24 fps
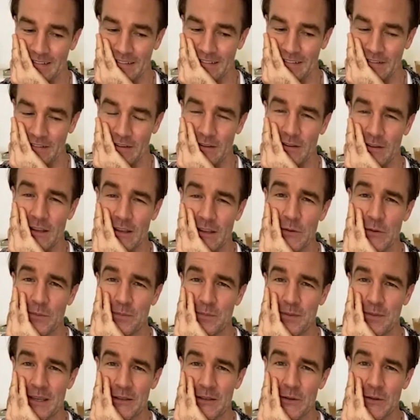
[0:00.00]
Can you
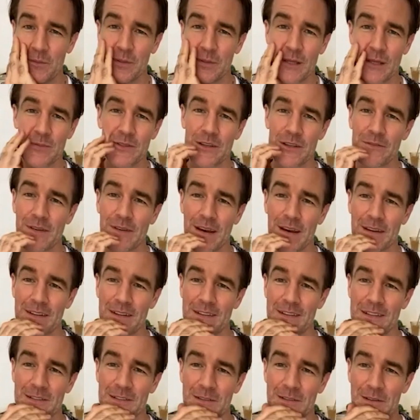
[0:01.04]
can you bleep stuff out on
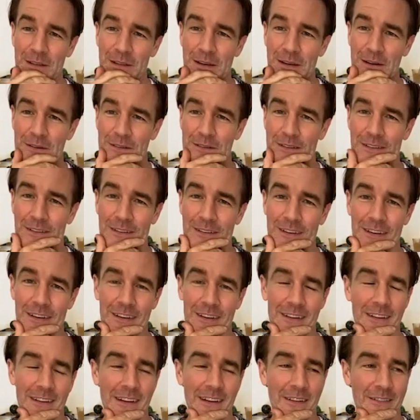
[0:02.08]
this or no?
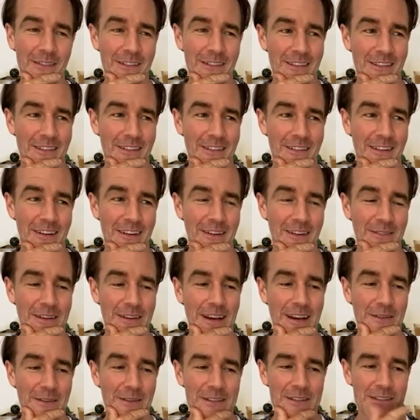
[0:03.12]
Yeah, I, I,
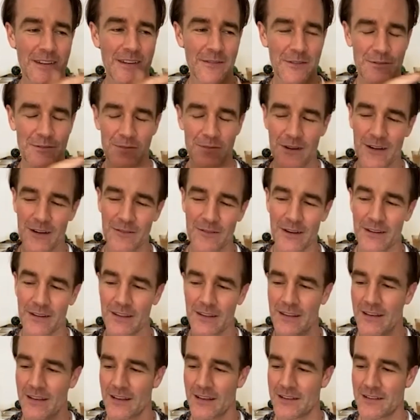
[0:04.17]
I, was I was running around the
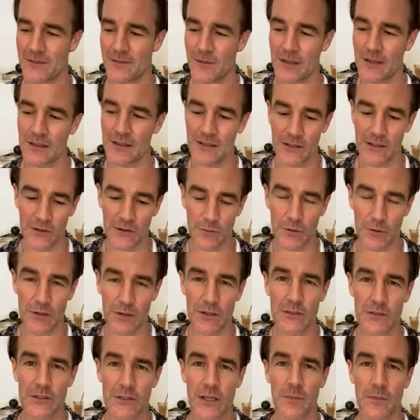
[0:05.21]
kitchen. My little one
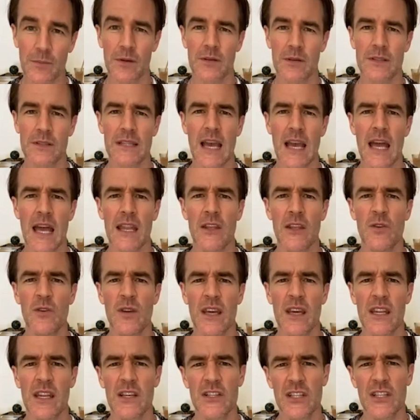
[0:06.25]
looks up and goes, "Daddy, you
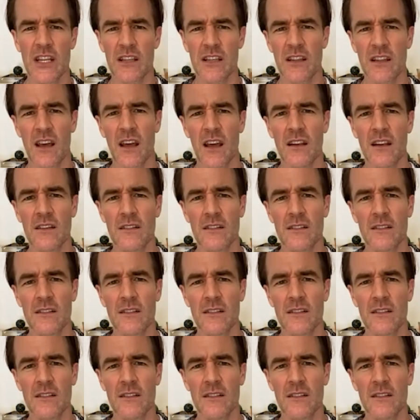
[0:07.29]
getting it done?"